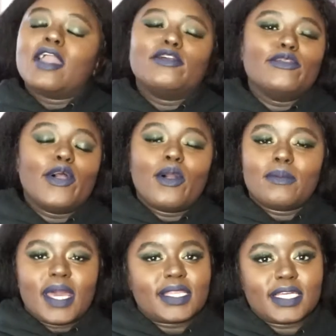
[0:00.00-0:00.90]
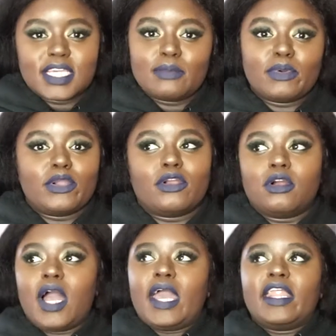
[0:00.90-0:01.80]
You know, I'm not that type of
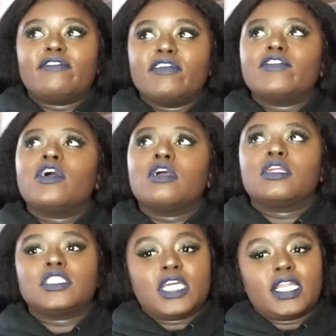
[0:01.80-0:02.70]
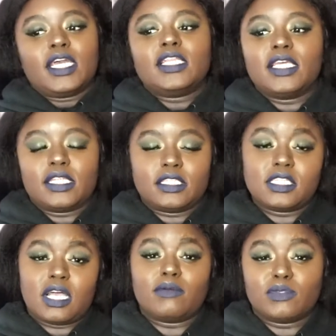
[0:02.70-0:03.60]
girl. I never even heard of John Elliott
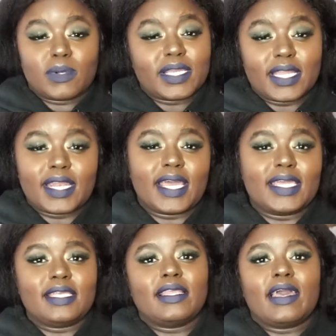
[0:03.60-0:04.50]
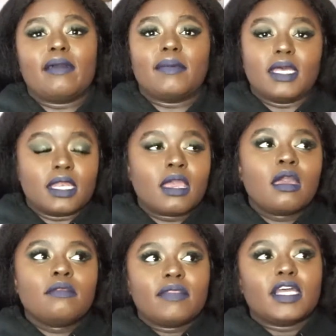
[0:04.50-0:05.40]
until I was working at Nike Lab, and
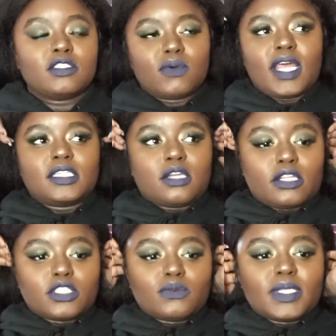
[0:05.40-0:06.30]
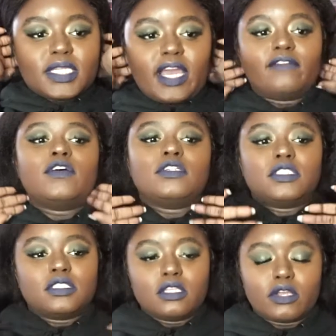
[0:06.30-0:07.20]
that's when I started to really divulge
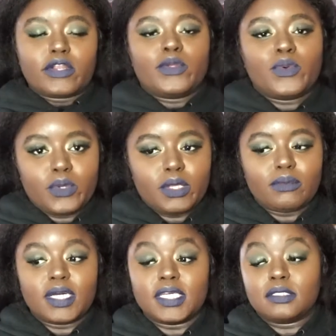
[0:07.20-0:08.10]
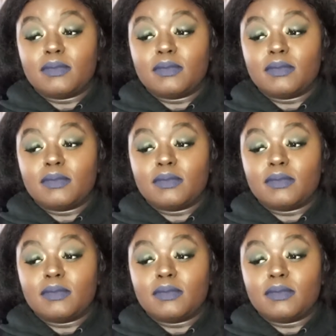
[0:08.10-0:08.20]
into learning who he was.